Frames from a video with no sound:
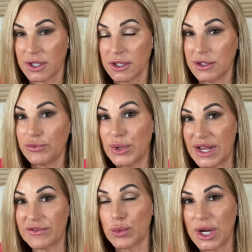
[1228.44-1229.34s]
of
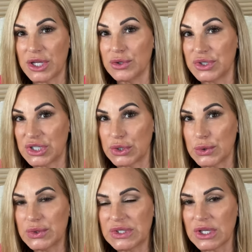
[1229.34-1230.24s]
whatever one you
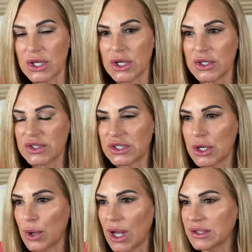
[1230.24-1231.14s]
choose.
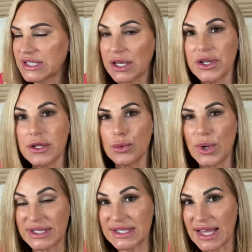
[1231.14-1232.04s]
So I'll tell you the
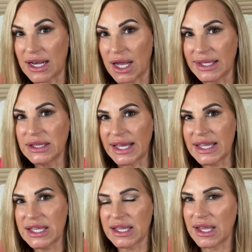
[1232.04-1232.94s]
ones that I
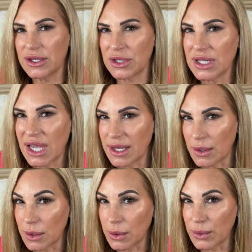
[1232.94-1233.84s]
like and you can kind of
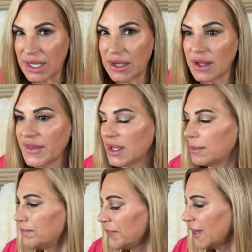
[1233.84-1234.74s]
hone in on
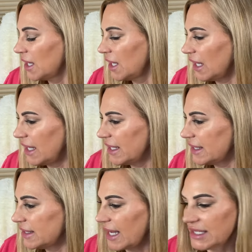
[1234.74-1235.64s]
them.
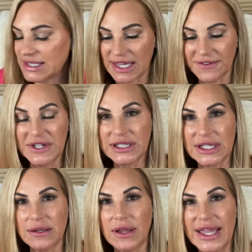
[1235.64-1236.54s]
Is I
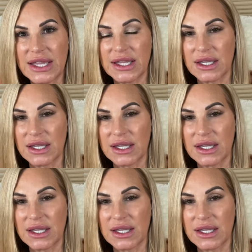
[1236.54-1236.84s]
definitely like